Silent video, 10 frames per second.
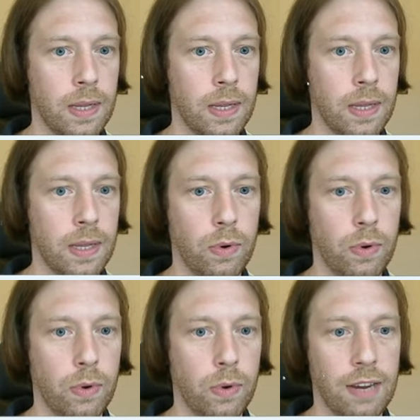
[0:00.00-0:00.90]
Yep, we'll
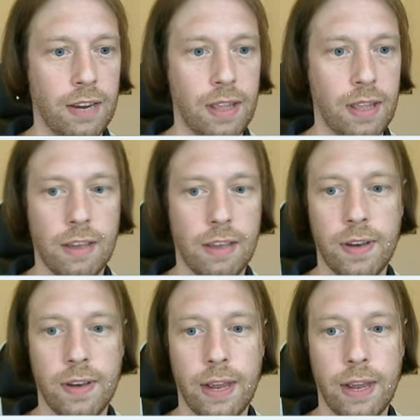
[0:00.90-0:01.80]
just save that there for
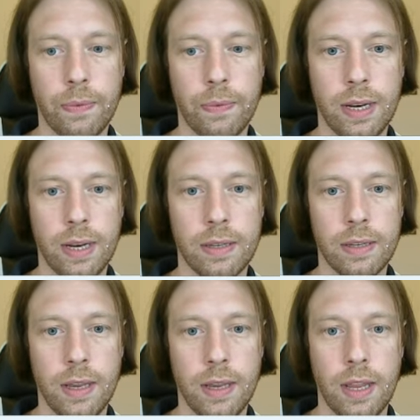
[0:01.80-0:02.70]
now. We can
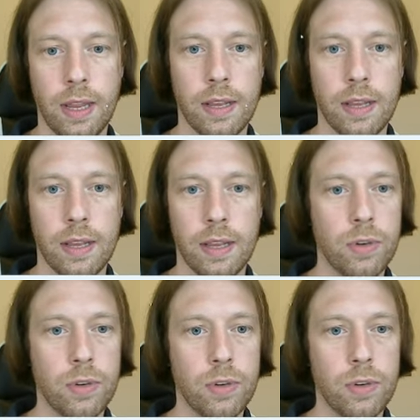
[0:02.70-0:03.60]
move
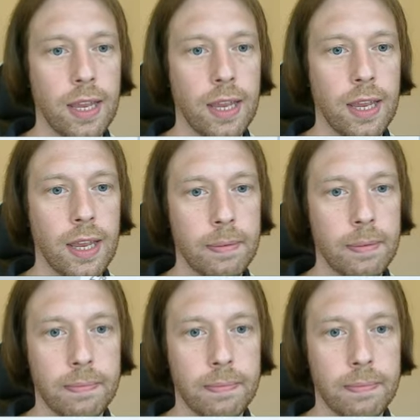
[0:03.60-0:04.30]
that later.